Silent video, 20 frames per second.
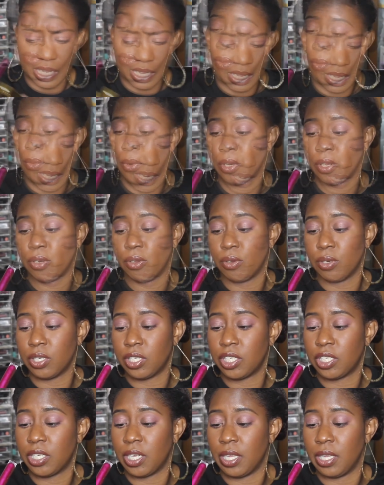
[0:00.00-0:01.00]
And you want to know the
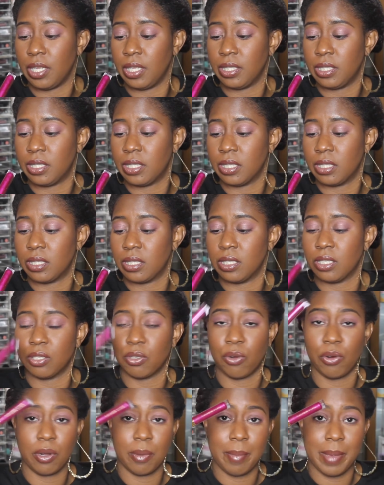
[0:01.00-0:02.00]
shades? This is
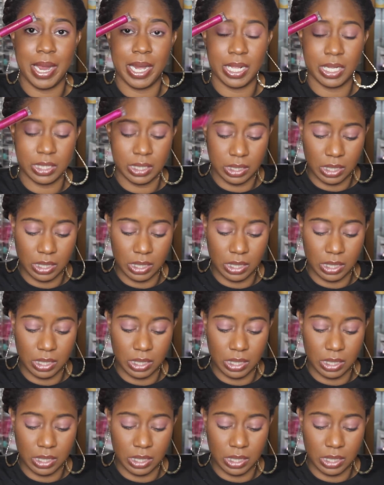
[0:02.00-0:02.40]
Automatic